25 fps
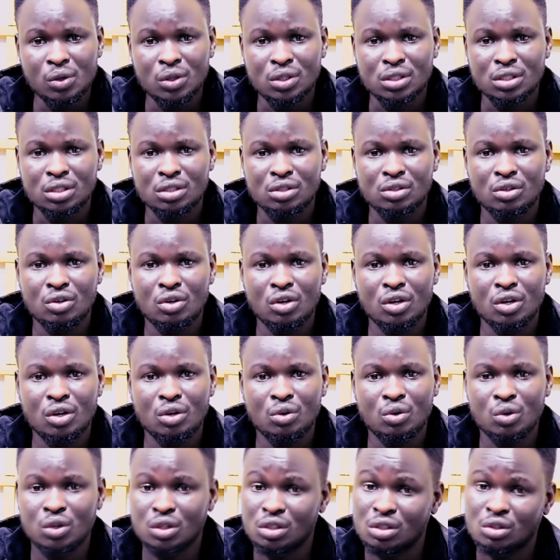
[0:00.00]
was go
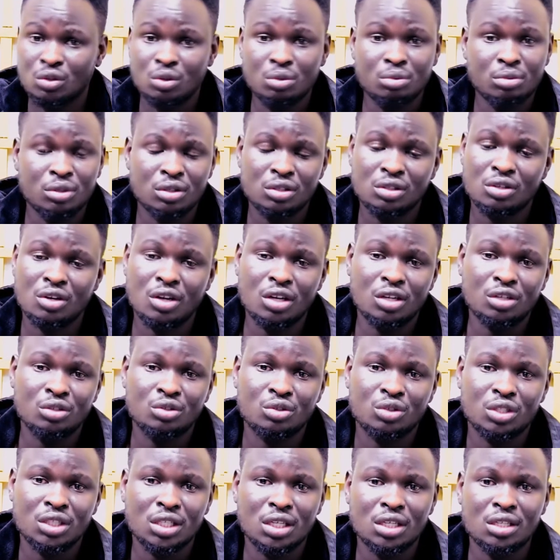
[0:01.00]
was almost going
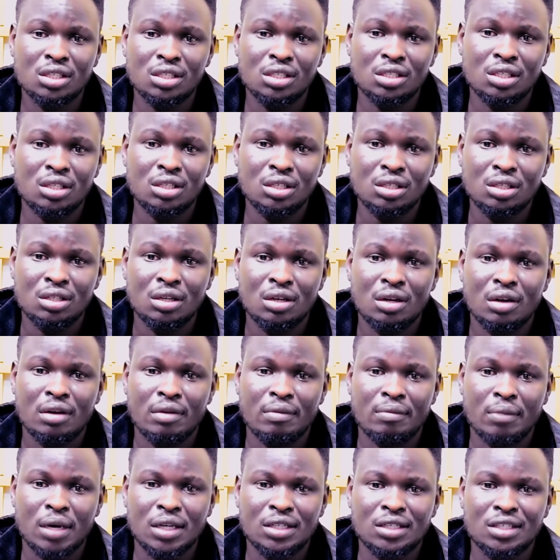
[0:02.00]
to Chelsea,
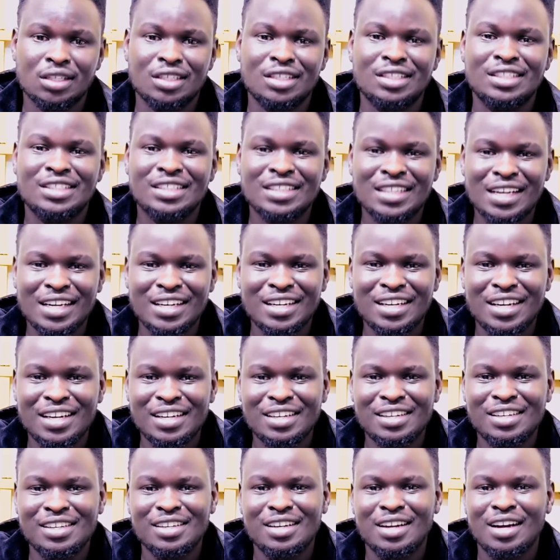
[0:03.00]
but he
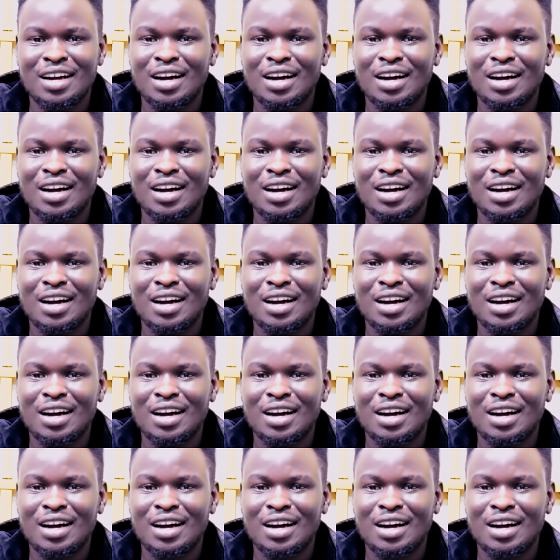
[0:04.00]
decided,